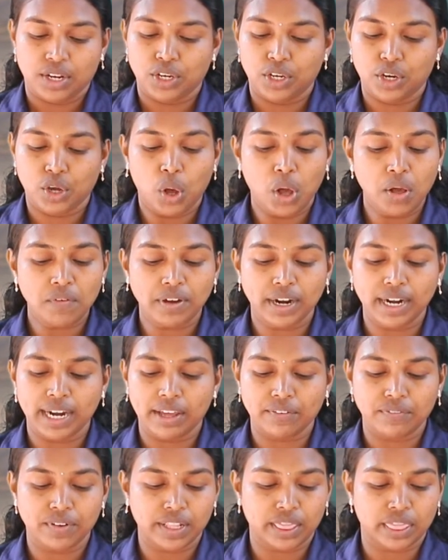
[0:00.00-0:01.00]
no one
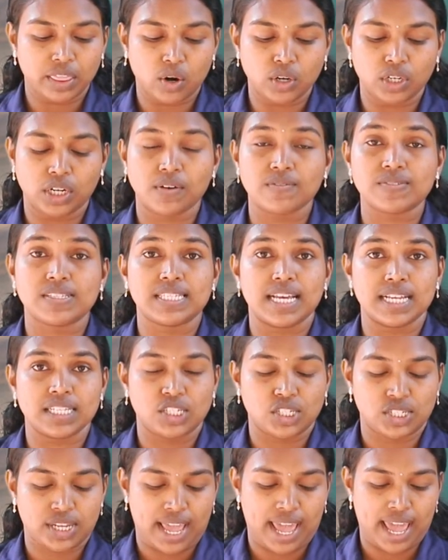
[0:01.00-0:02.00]
ever thought of
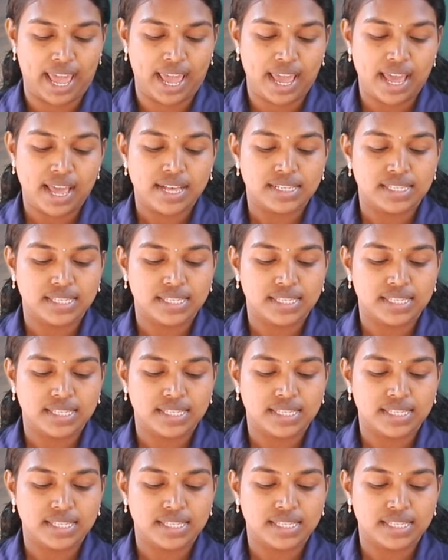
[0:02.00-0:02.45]
such a